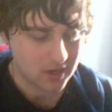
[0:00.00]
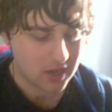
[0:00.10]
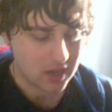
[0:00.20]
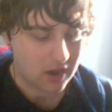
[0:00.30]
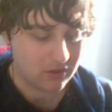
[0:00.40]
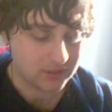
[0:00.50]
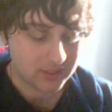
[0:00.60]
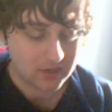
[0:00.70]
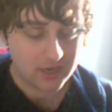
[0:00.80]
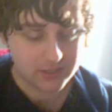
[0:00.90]

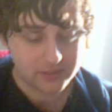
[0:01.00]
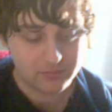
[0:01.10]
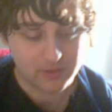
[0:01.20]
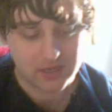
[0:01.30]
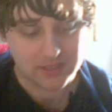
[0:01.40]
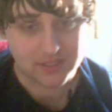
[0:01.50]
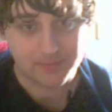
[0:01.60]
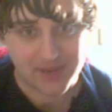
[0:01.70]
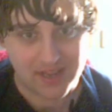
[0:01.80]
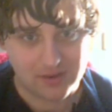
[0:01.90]
Also, I just realised
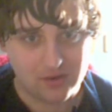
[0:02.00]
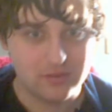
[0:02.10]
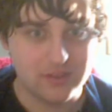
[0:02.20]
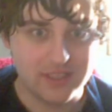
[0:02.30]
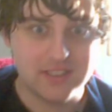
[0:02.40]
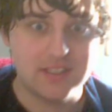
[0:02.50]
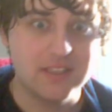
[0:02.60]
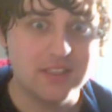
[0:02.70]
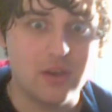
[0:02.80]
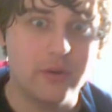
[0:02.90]
about how long this has
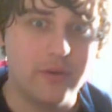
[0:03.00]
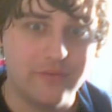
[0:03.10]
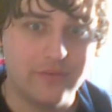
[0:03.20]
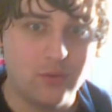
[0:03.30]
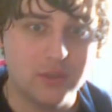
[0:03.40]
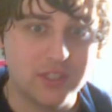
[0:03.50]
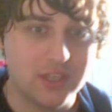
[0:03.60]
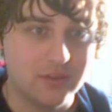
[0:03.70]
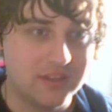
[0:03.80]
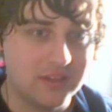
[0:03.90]
gone on for,
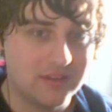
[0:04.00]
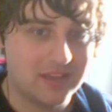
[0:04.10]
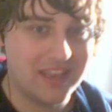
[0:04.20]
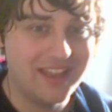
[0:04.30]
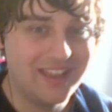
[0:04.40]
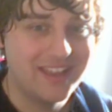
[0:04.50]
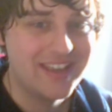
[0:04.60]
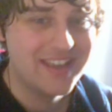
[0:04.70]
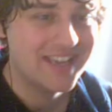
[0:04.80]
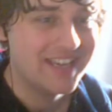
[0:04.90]
so
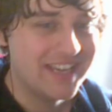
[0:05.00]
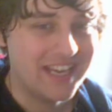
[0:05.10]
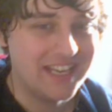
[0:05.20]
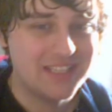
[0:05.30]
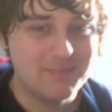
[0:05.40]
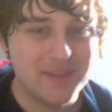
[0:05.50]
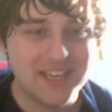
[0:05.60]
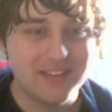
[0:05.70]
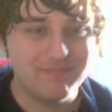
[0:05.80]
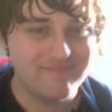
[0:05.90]
it's a
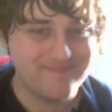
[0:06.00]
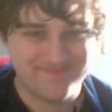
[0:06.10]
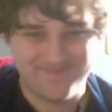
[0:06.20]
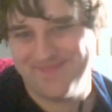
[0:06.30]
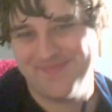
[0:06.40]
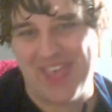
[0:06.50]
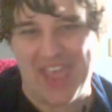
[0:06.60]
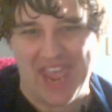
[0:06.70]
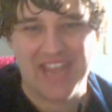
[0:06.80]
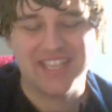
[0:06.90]
bit
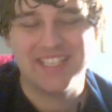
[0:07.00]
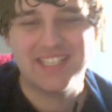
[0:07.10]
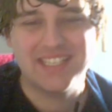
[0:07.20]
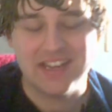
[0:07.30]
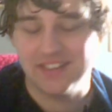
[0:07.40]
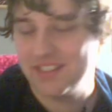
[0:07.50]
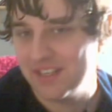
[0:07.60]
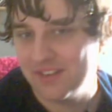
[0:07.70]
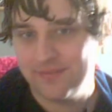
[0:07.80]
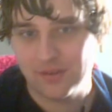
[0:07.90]

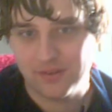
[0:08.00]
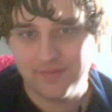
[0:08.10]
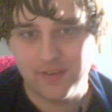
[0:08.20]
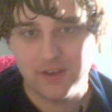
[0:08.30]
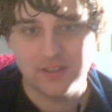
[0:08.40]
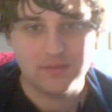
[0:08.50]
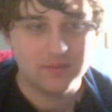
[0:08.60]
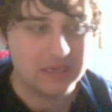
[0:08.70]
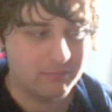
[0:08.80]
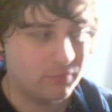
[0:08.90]
extensive for first
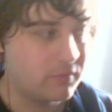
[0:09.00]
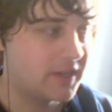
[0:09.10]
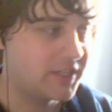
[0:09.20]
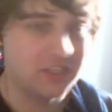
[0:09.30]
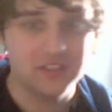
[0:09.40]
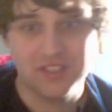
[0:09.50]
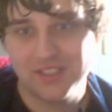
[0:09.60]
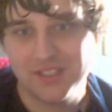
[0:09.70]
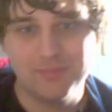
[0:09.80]
impressions,